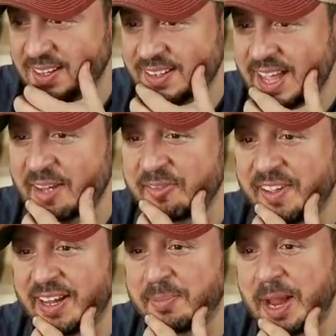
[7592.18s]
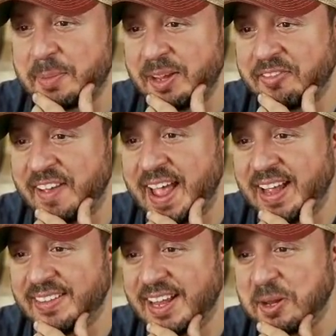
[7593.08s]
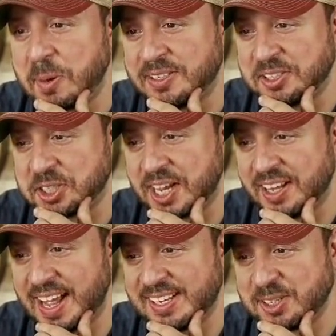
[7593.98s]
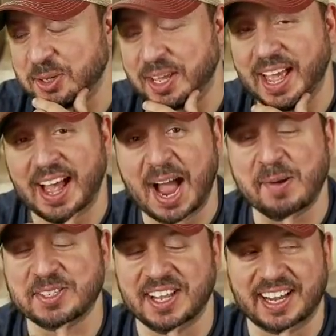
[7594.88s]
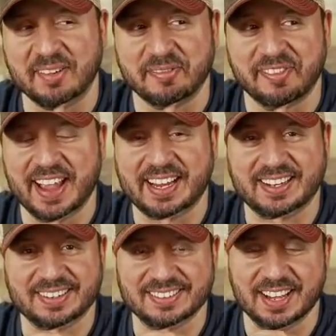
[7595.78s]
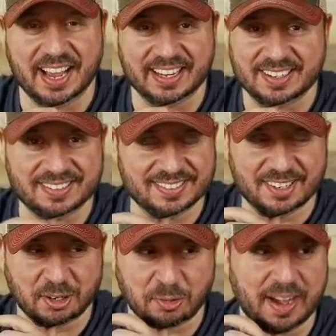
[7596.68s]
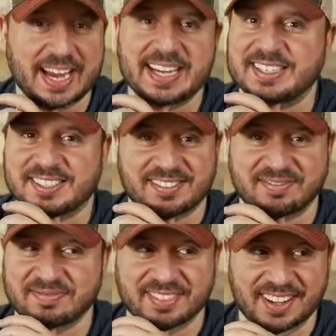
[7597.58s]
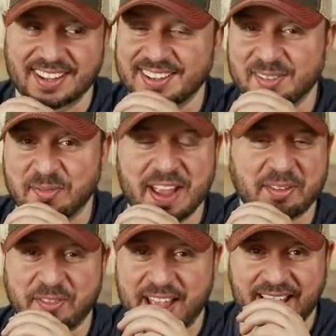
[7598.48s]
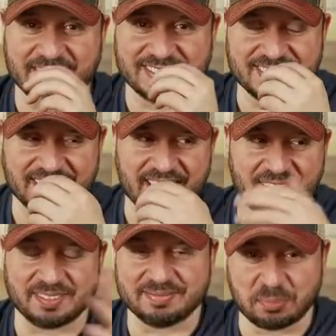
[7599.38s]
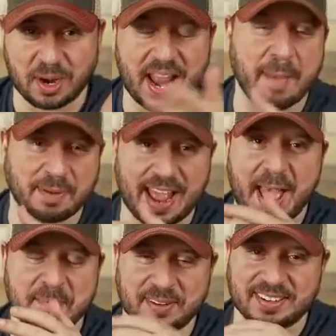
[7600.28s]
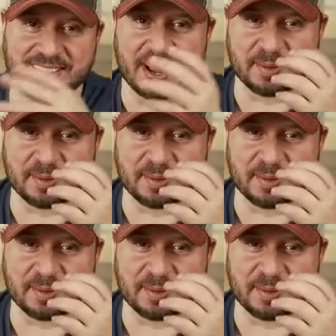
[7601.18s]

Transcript: Yeah, Vic made me a fan, then he went to jail, asshole. Yeah, I was like a Vic, like crazed Vic fan, and then what happened happened, and I